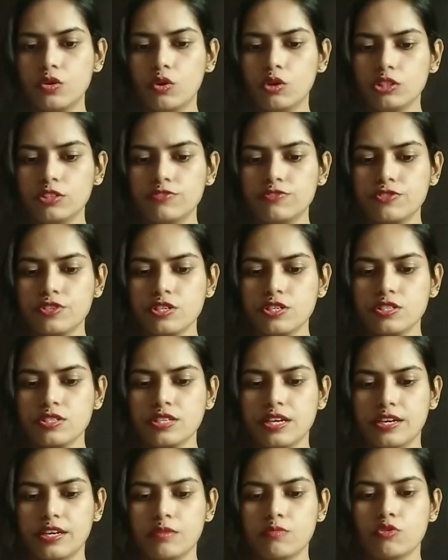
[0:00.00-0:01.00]
olive trees
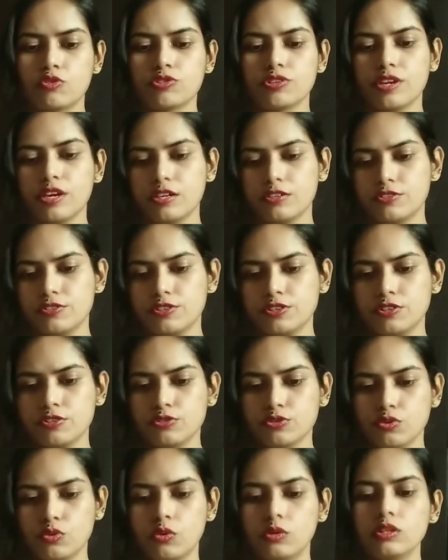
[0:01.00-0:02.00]
that are more than 100 years
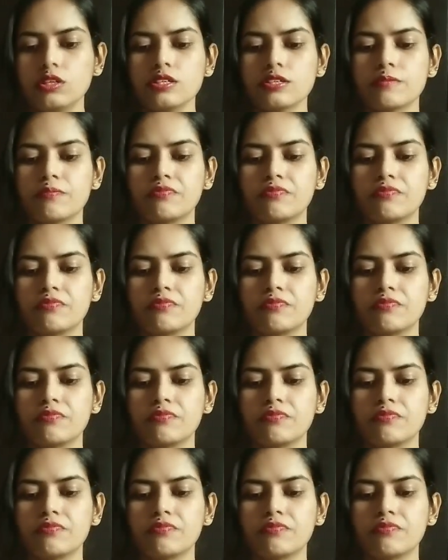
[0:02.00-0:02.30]
old,